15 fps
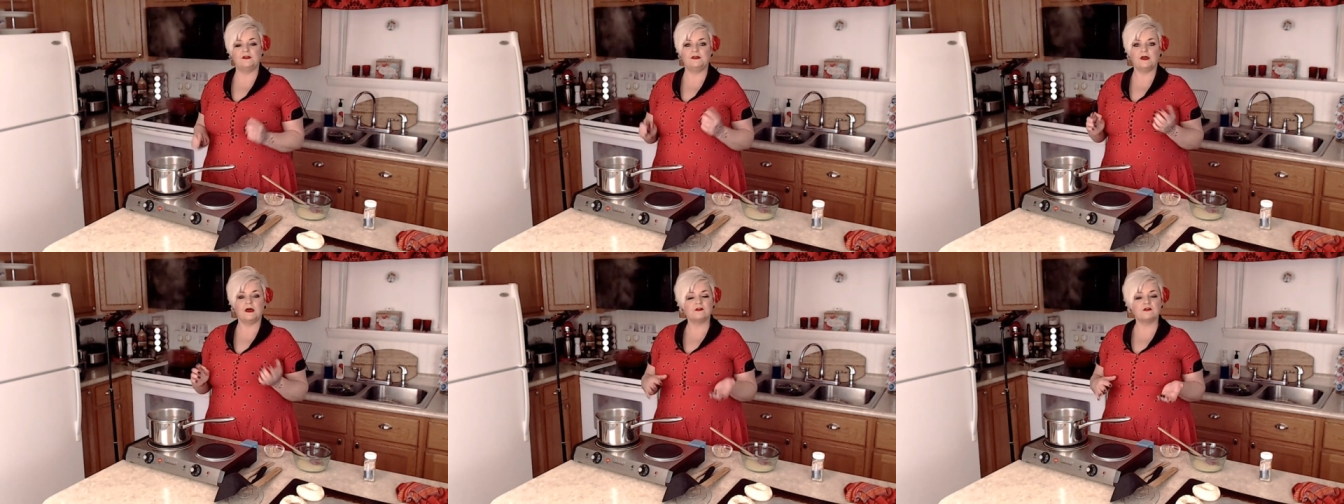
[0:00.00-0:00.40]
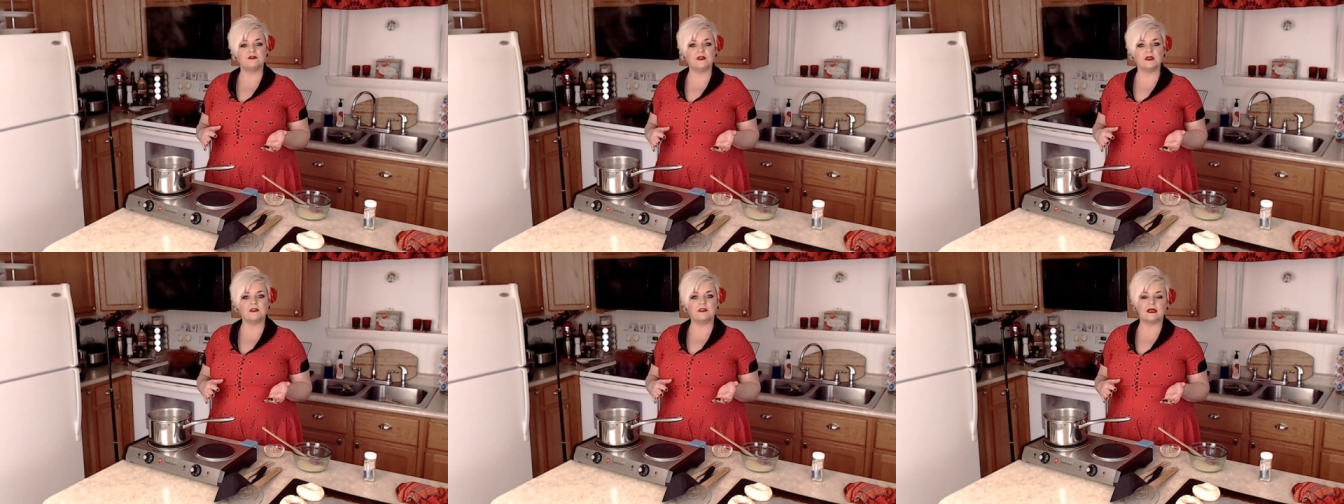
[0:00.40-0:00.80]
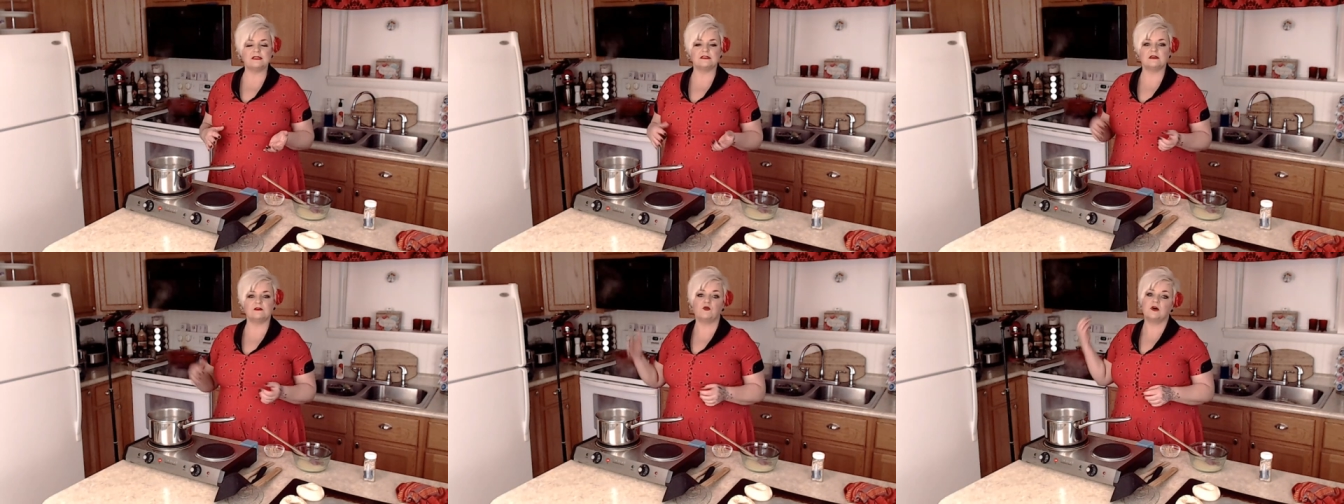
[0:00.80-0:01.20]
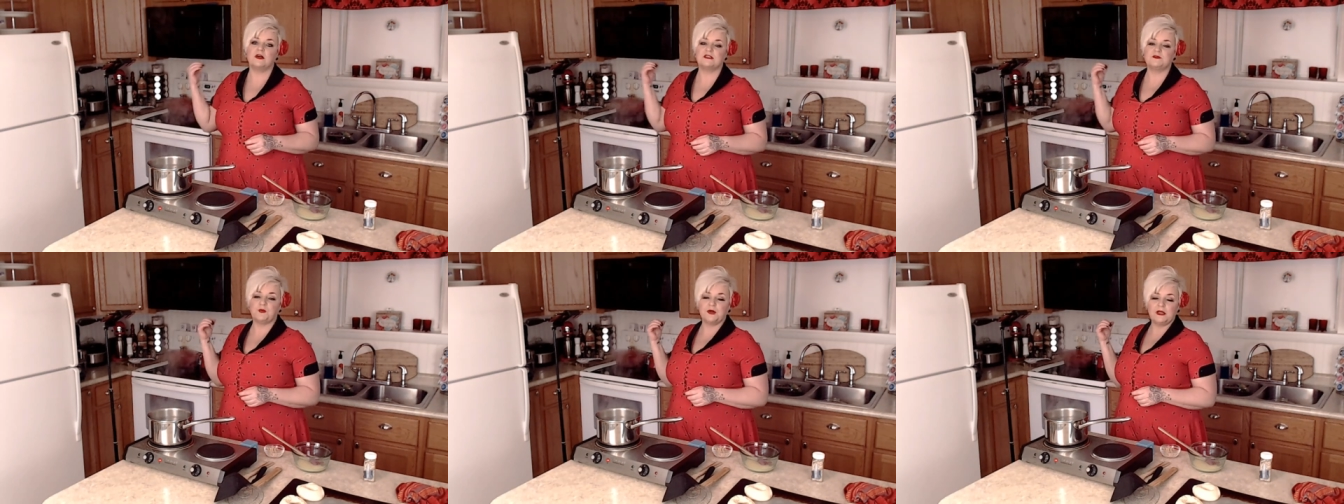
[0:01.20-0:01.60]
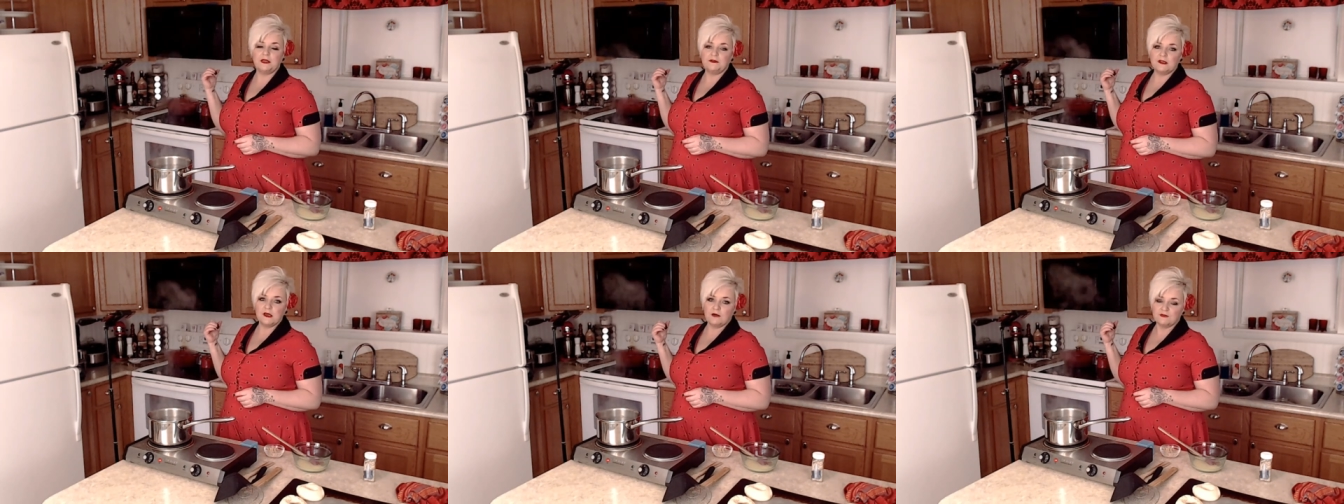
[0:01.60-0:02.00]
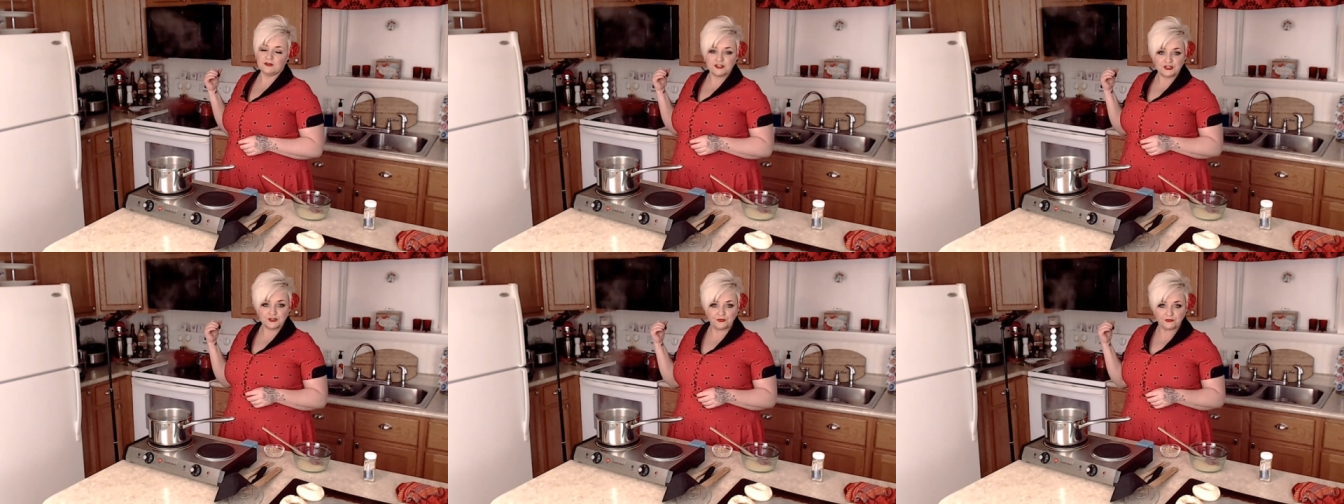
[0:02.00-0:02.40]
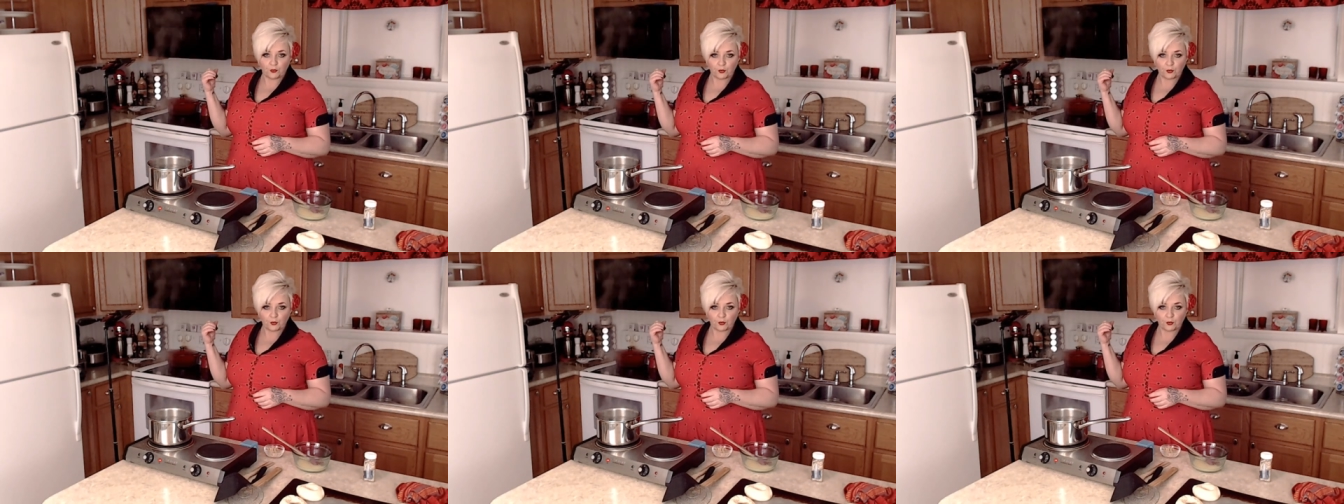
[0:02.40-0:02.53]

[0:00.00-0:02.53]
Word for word: And then the other thing that I did was preheat the oven to